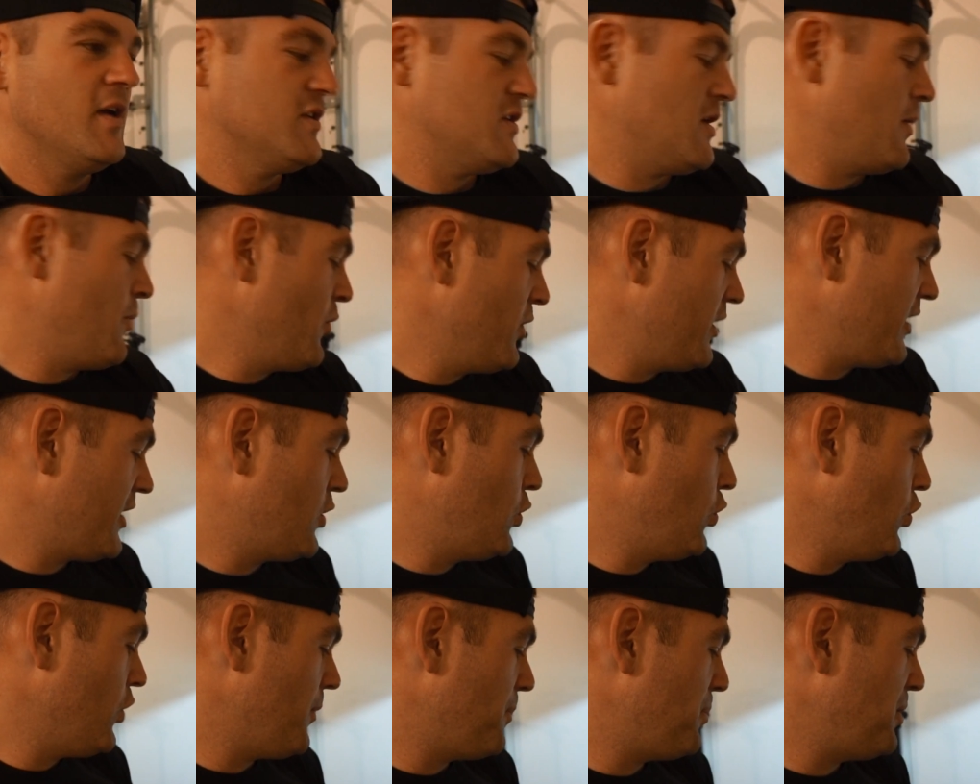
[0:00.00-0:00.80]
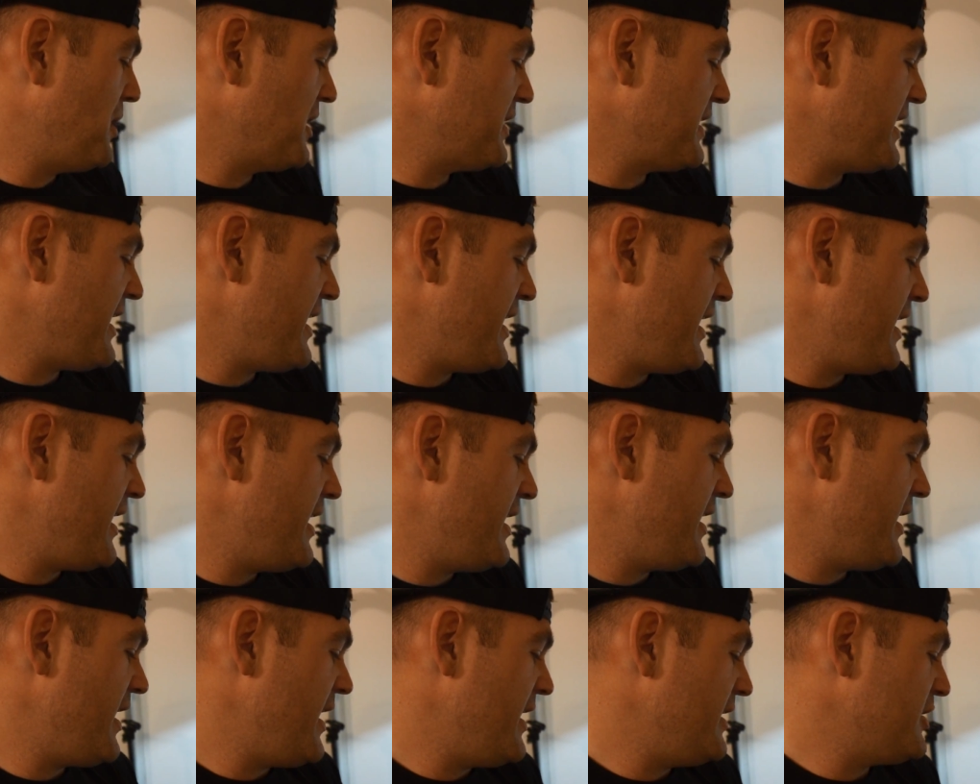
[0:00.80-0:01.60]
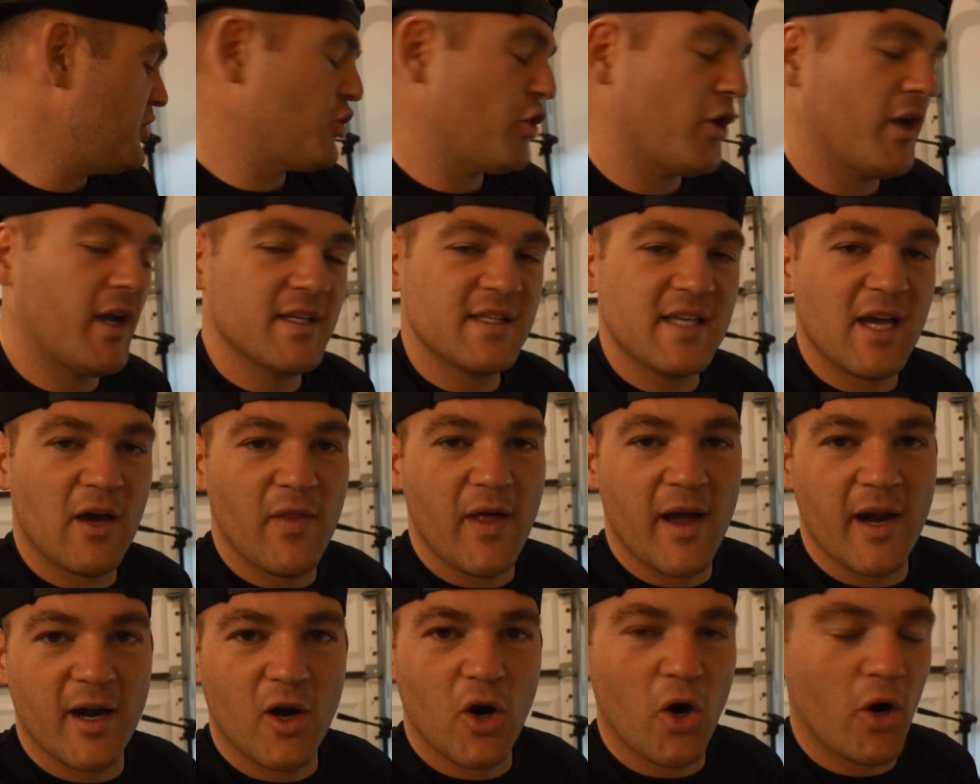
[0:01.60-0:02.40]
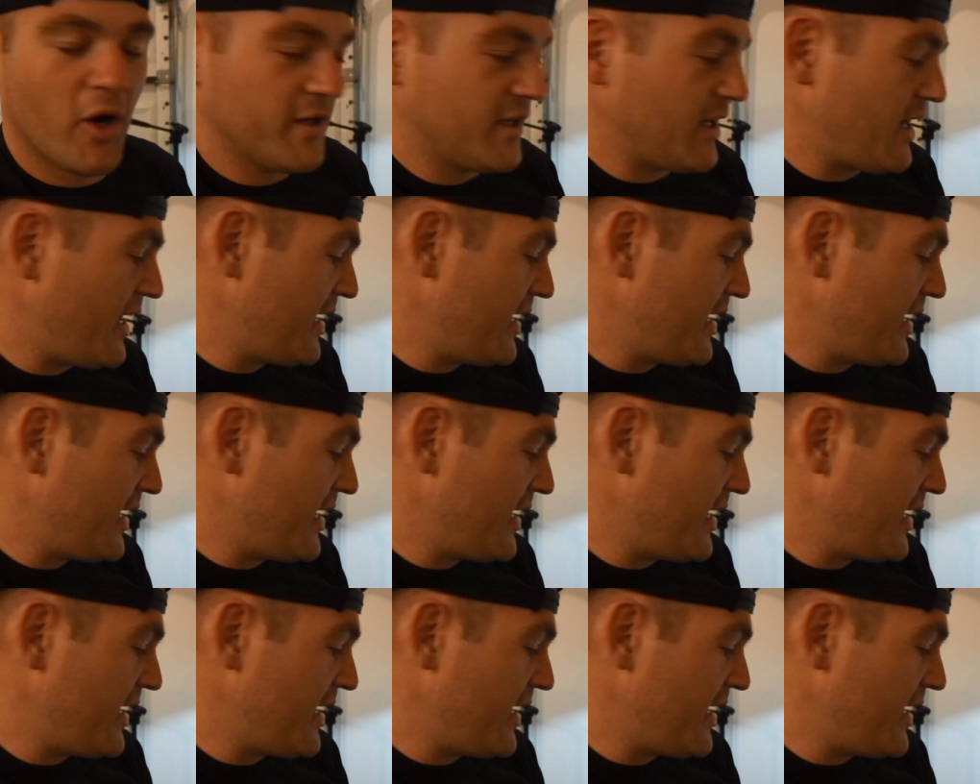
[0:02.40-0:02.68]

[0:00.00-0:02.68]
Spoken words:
So I'm really cool to plug that in and show you guys how that car